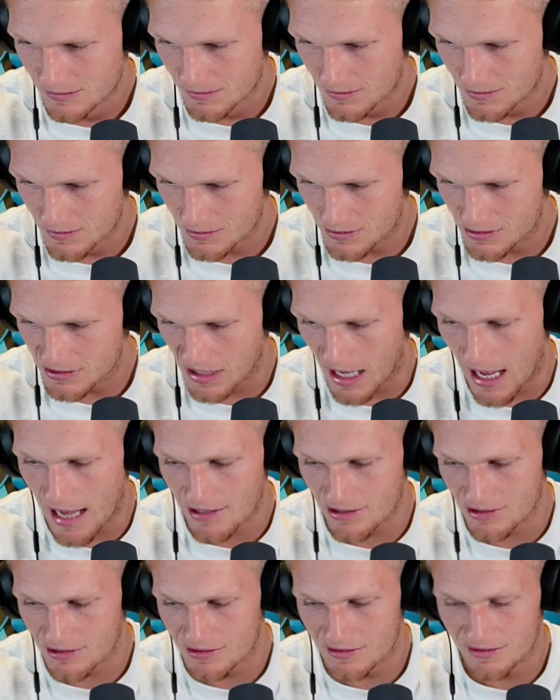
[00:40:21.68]

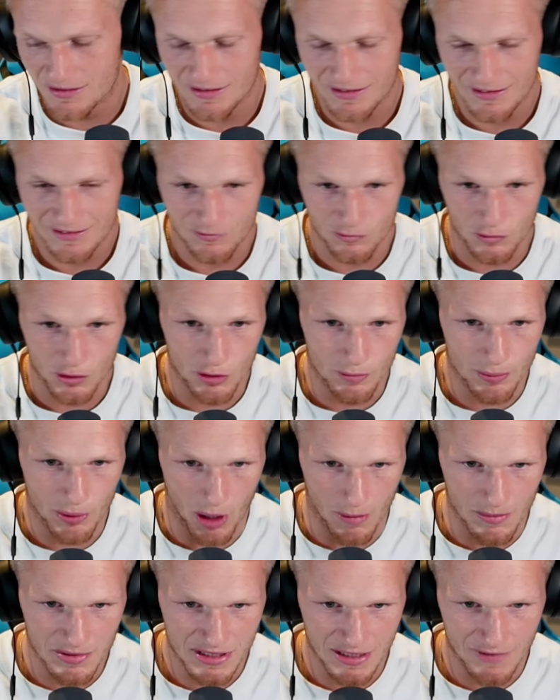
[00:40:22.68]
started real
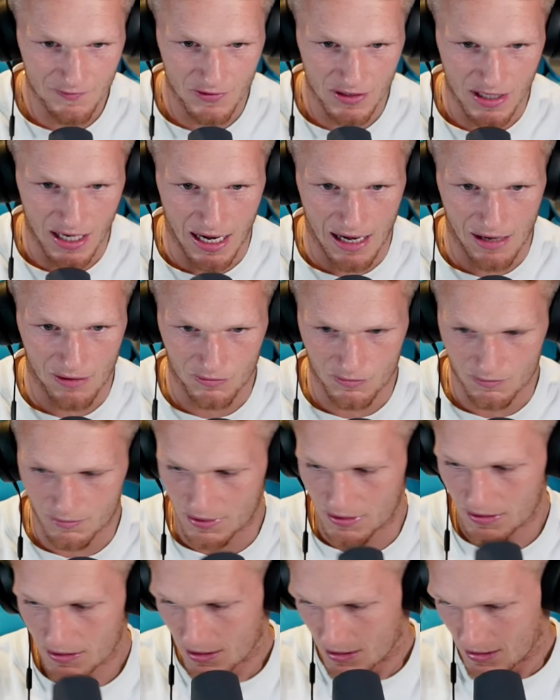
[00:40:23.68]
promising for Carlton.
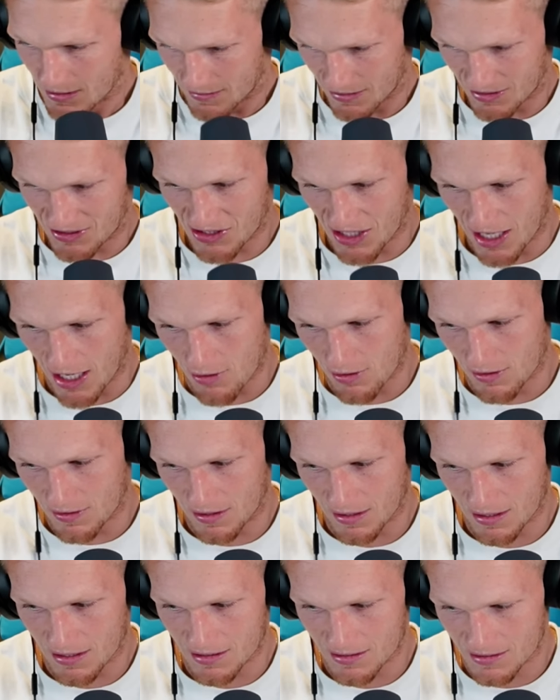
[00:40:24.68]
But the scary
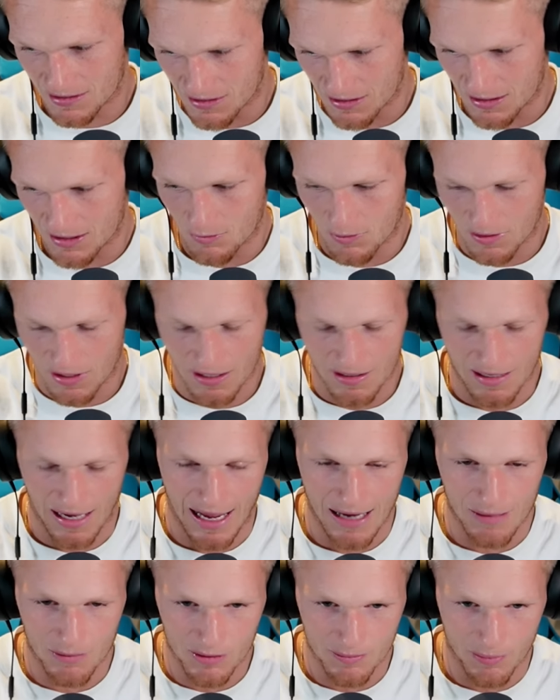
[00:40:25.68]
thing is Sydney were then
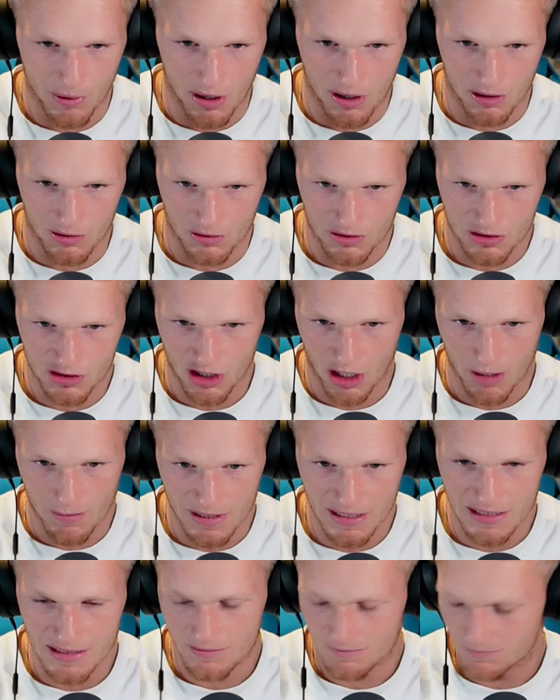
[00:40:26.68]
able to pile on so
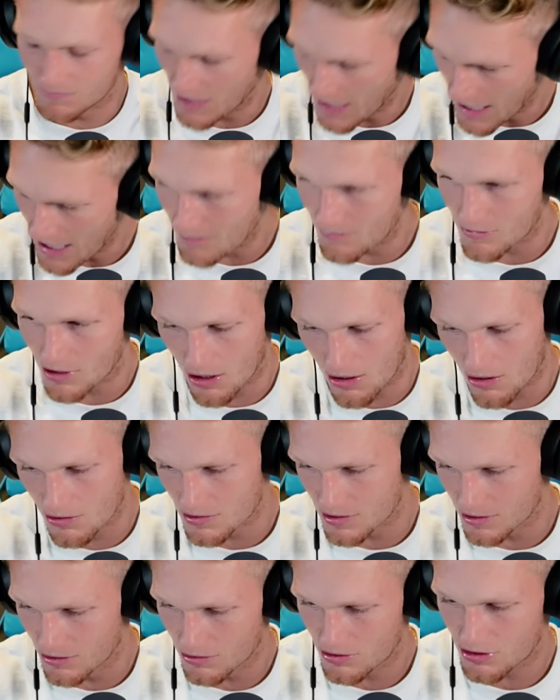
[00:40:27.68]
many damn
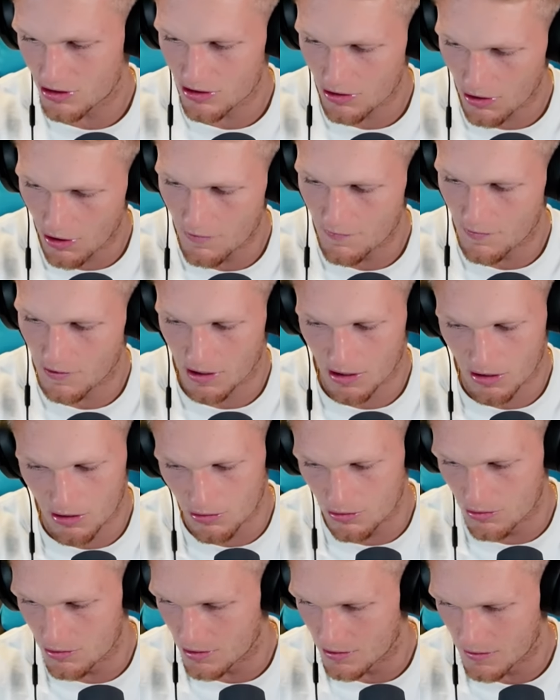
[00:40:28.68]
goals and look so freaking
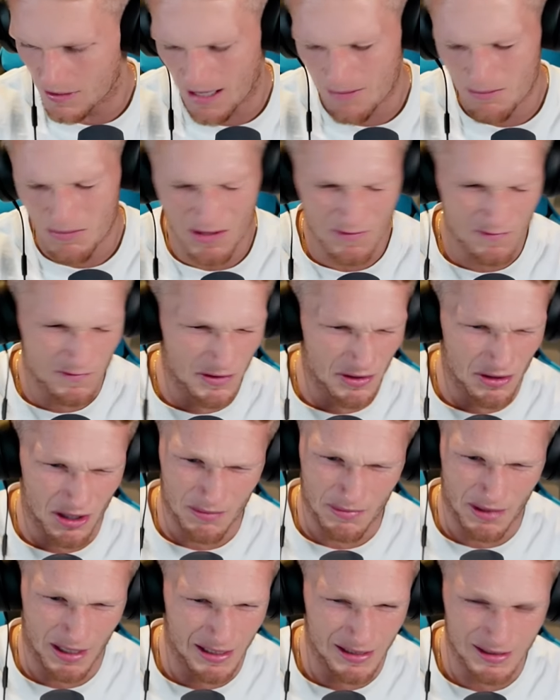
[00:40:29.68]
good. And their midfield, I
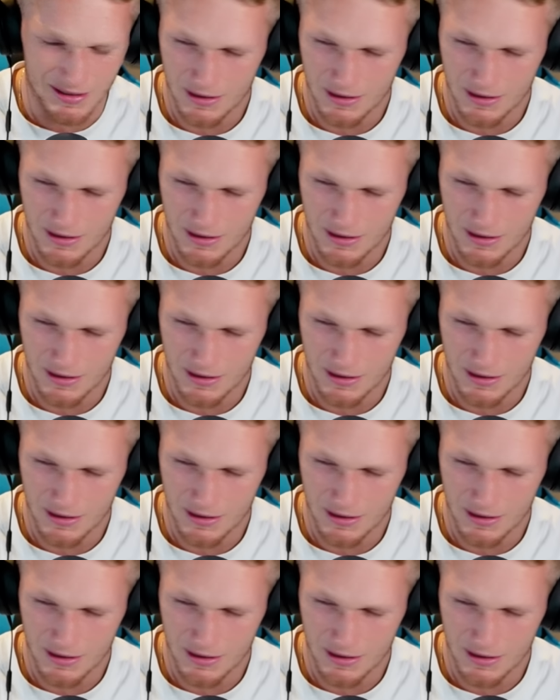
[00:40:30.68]
mean,